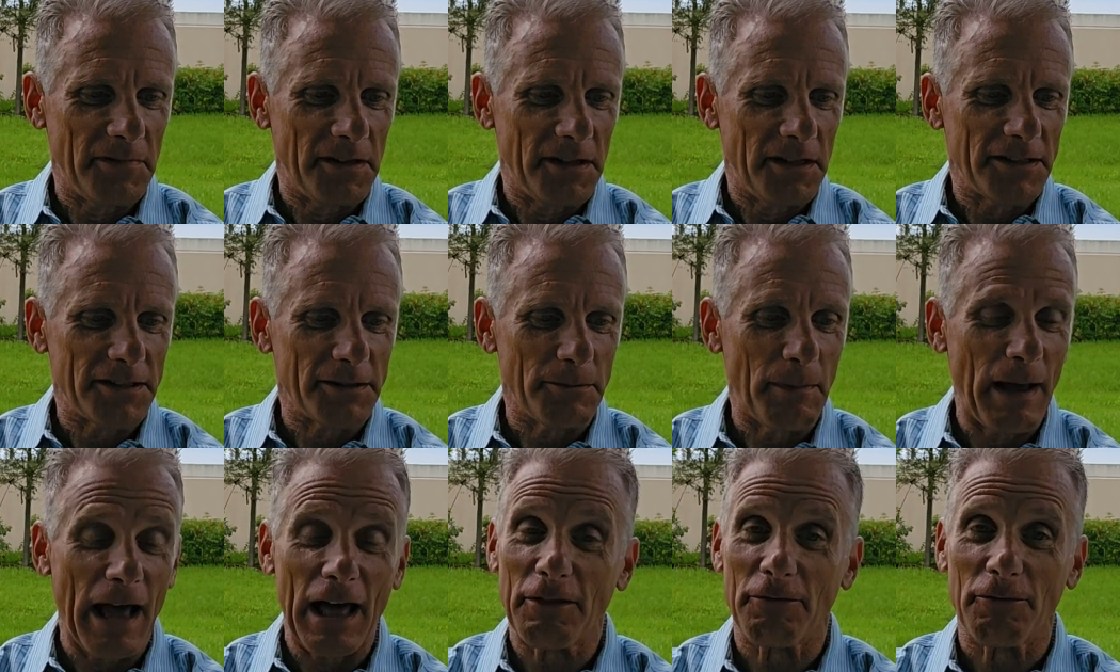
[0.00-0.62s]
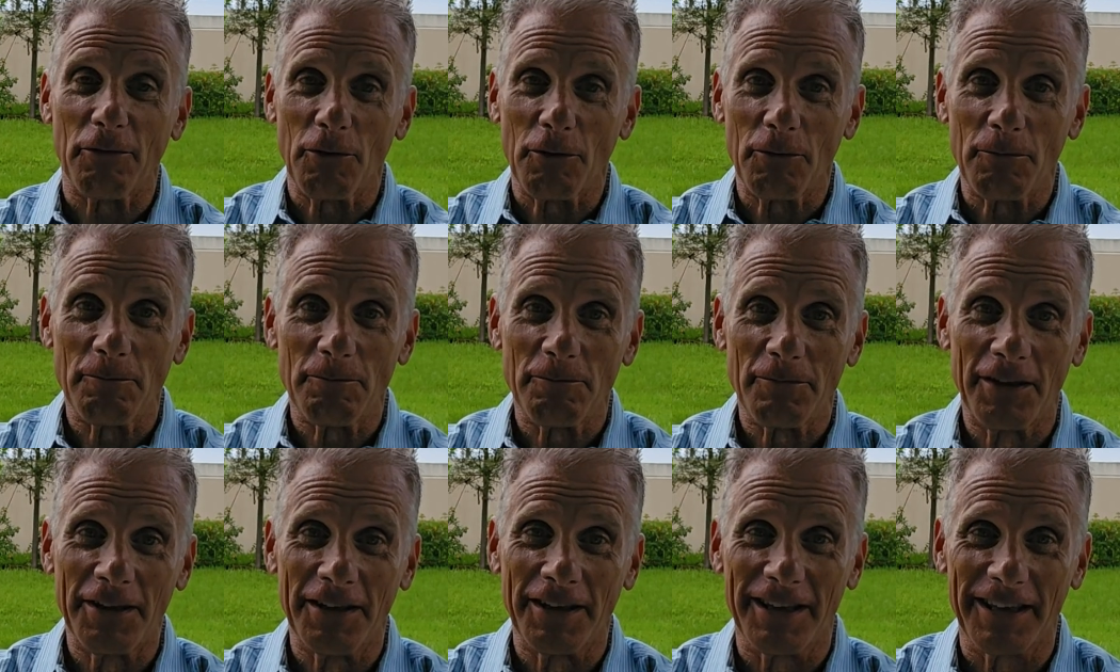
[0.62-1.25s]
It's a mouthful.
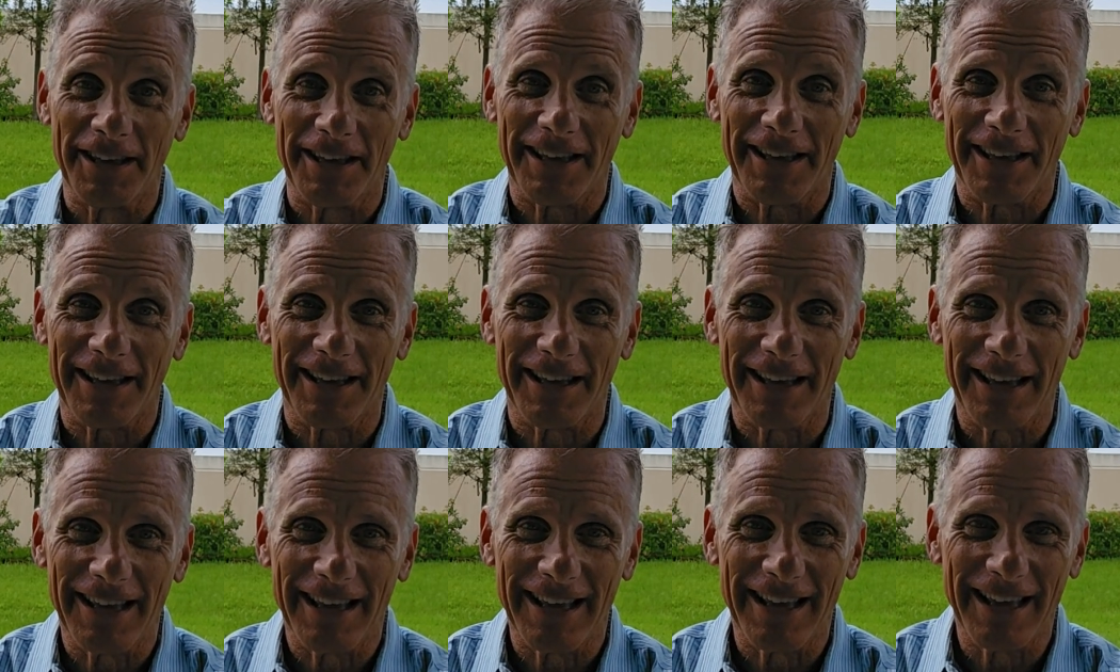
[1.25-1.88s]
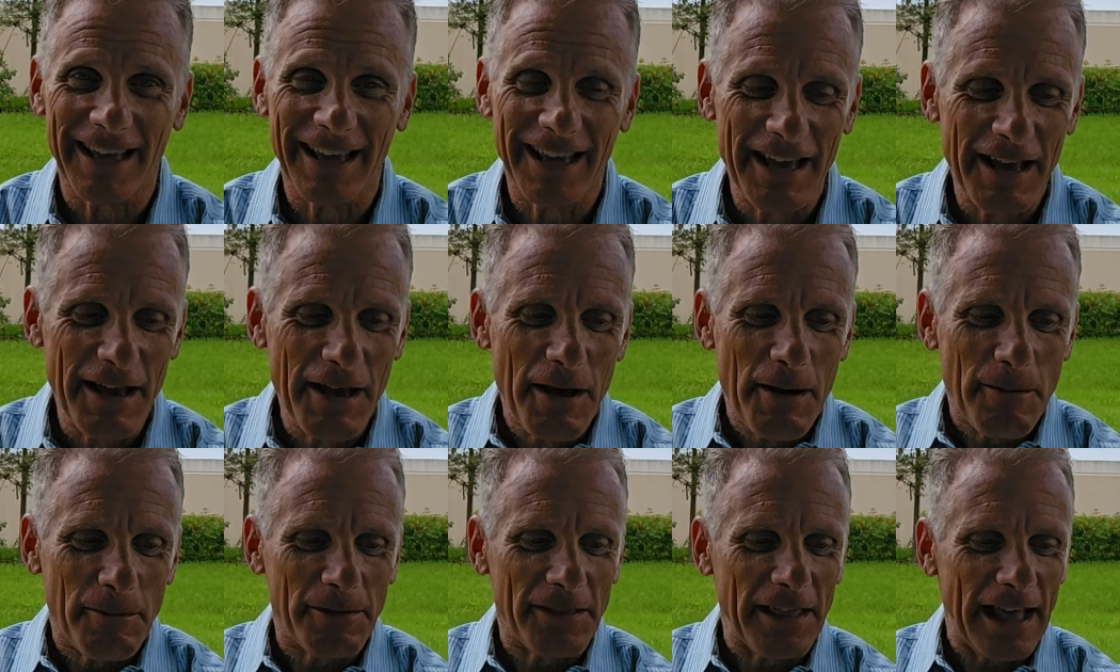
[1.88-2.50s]

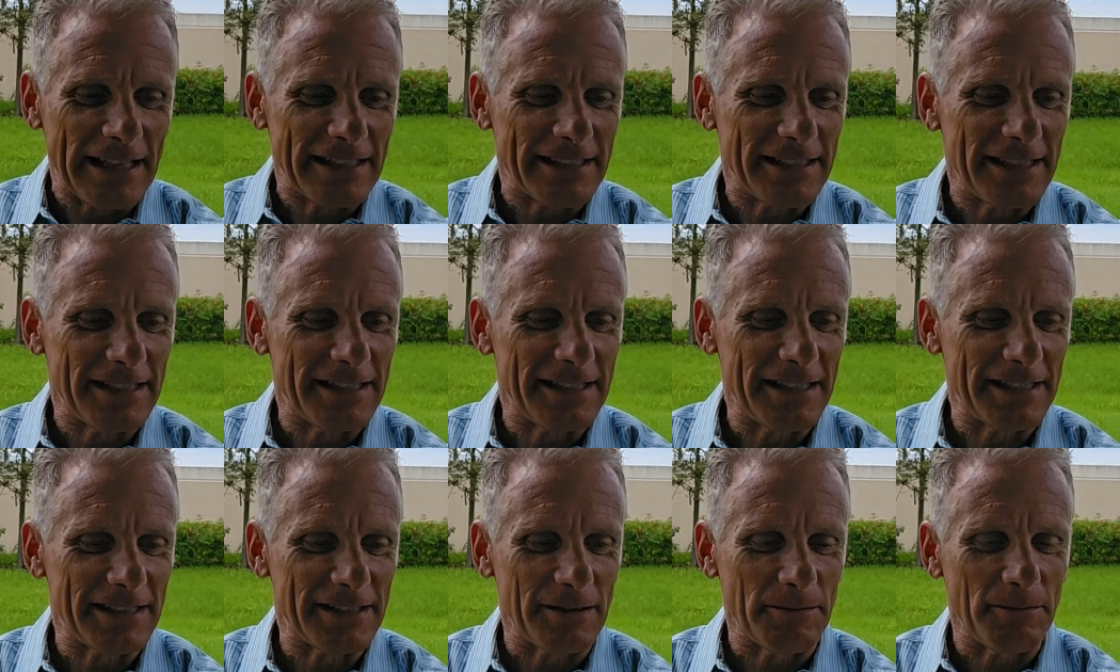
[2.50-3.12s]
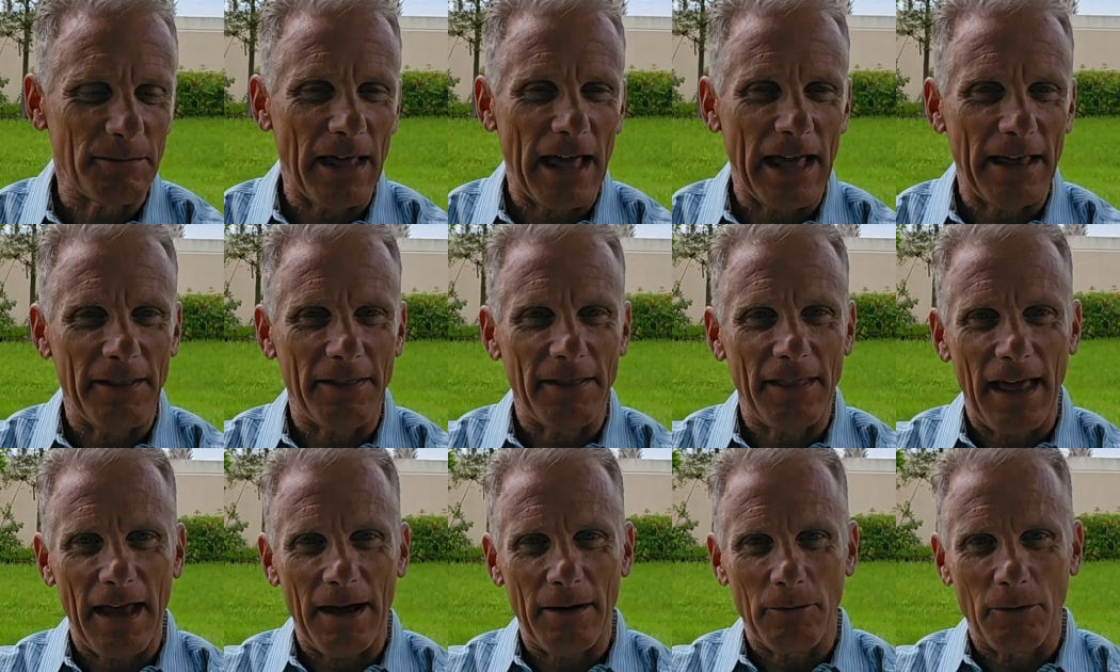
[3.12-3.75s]
But that's the system
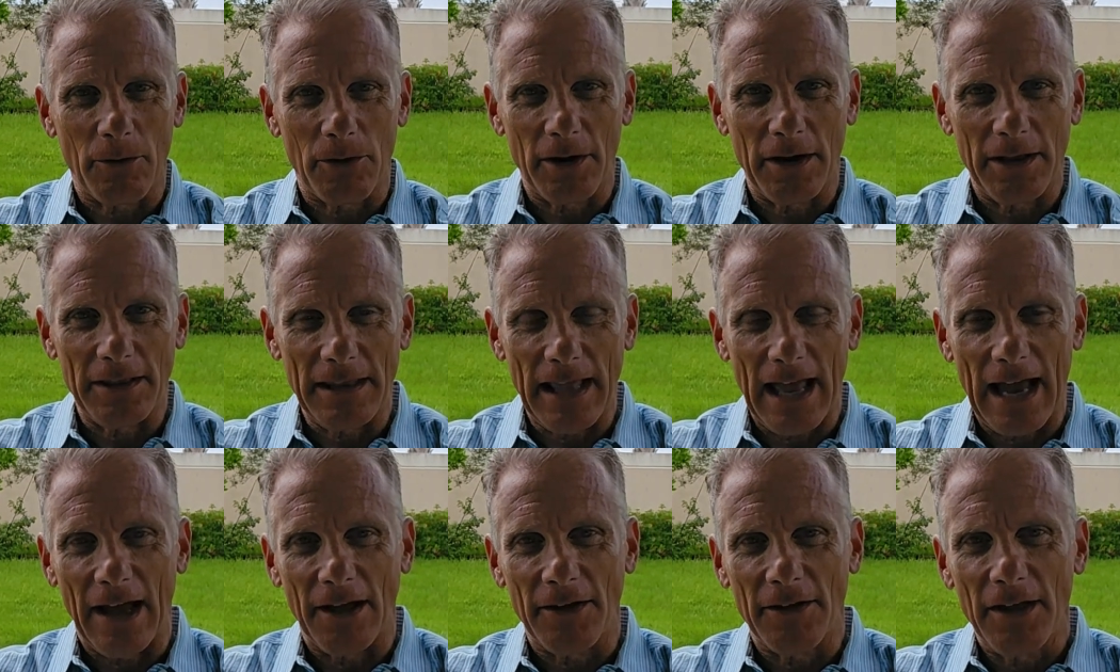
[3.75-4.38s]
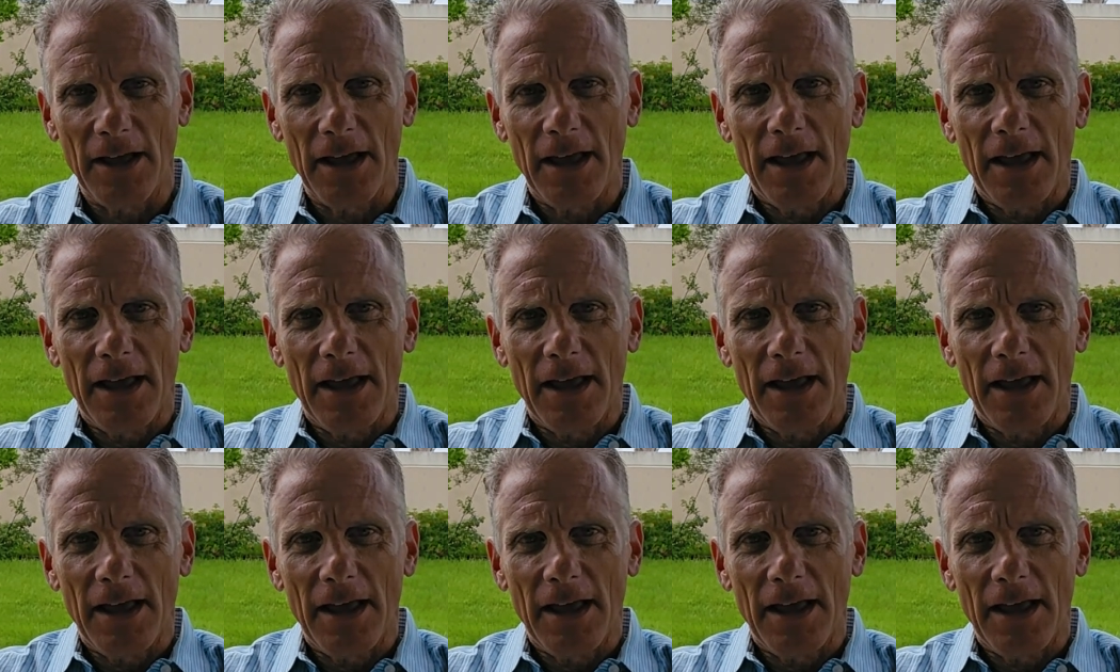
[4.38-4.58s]
that we're in now.